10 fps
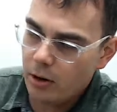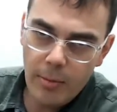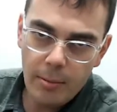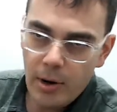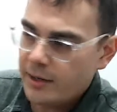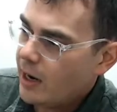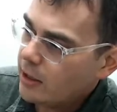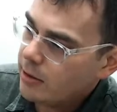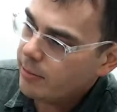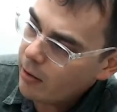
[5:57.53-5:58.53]
Remember I
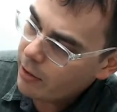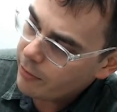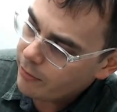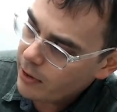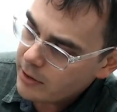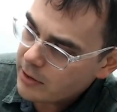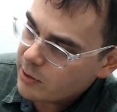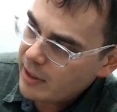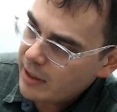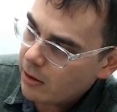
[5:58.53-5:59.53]
talked about the front
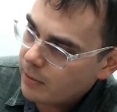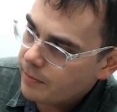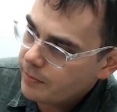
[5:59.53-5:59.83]
spindle,